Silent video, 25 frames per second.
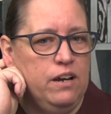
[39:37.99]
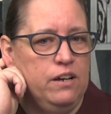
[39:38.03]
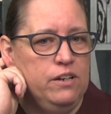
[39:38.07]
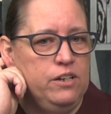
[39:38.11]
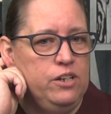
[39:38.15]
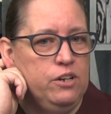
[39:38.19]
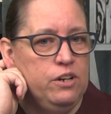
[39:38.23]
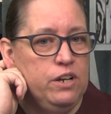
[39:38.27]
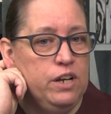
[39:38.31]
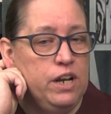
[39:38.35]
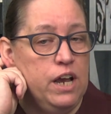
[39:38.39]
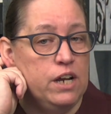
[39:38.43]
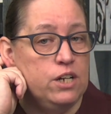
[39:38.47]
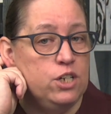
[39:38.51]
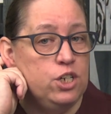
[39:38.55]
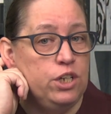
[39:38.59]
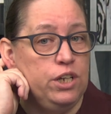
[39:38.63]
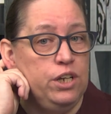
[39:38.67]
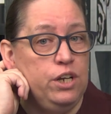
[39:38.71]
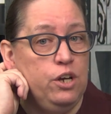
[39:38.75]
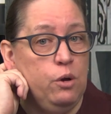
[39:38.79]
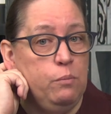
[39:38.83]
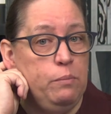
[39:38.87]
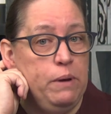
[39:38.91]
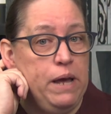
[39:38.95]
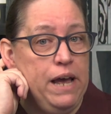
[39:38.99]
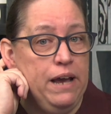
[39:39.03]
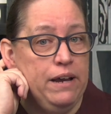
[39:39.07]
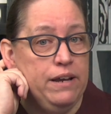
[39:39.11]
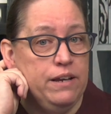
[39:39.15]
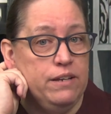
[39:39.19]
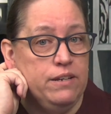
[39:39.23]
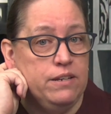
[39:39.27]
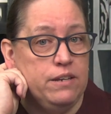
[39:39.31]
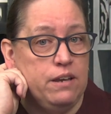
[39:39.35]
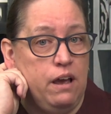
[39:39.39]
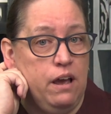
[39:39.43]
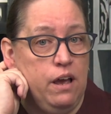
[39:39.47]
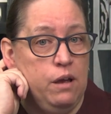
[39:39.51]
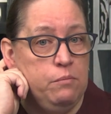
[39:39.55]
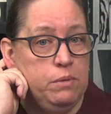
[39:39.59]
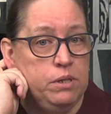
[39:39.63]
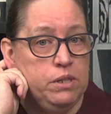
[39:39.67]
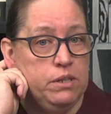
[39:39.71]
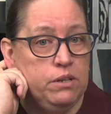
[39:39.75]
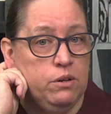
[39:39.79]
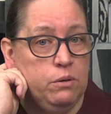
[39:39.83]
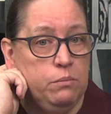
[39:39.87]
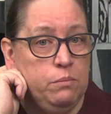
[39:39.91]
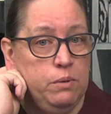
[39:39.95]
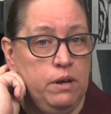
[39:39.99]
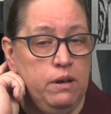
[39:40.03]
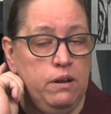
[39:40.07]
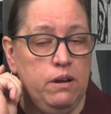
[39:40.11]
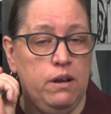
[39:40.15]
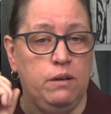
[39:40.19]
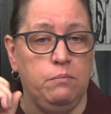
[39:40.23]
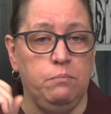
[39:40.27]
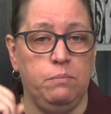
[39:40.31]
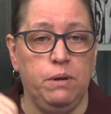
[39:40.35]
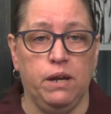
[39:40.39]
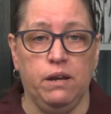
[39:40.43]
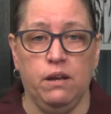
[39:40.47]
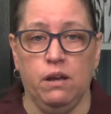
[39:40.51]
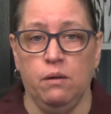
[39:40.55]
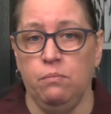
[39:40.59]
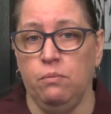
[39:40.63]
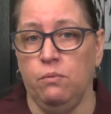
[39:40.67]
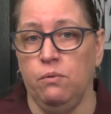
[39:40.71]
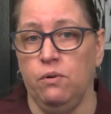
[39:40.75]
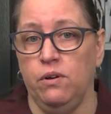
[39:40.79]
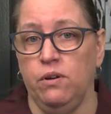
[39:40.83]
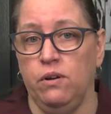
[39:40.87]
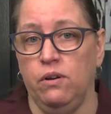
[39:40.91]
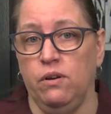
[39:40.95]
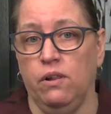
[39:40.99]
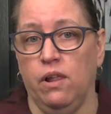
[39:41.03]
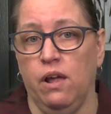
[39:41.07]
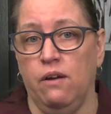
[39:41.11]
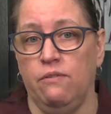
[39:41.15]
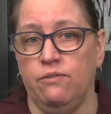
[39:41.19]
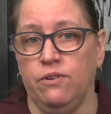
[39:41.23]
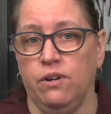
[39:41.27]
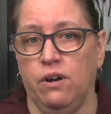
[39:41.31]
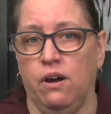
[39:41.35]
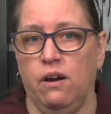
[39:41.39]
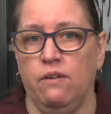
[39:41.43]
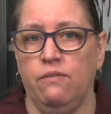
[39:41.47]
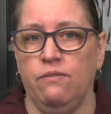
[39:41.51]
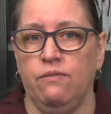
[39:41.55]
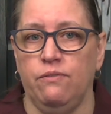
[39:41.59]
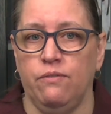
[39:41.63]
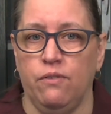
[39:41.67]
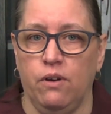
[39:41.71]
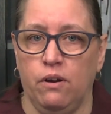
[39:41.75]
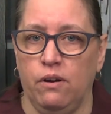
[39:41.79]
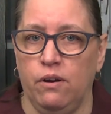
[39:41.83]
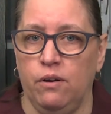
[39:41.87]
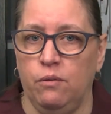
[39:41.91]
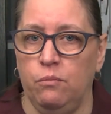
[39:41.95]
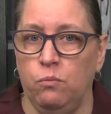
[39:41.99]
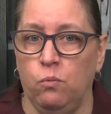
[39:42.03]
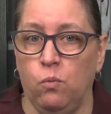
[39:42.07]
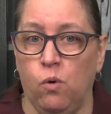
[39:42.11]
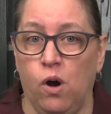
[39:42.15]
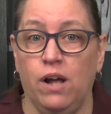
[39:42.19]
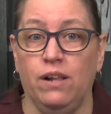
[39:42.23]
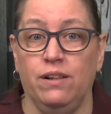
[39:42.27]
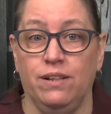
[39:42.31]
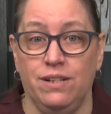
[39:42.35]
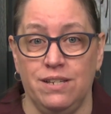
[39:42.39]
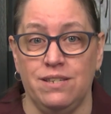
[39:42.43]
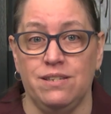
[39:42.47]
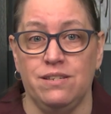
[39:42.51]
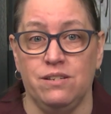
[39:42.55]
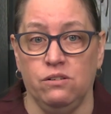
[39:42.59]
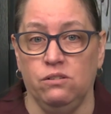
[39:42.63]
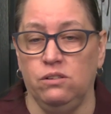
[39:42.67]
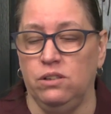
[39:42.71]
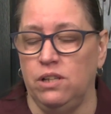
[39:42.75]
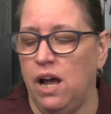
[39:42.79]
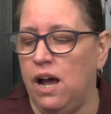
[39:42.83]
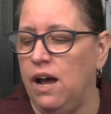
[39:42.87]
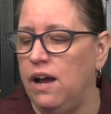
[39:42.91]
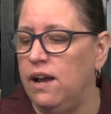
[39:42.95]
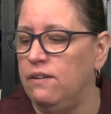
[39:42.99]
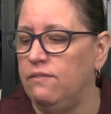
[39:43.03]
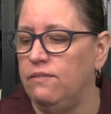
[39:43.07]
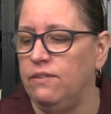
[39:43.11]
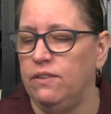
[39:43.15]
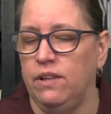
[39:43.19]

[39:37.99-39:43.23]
you can actually go back in time a little bit and pick up where you left off while it's still live.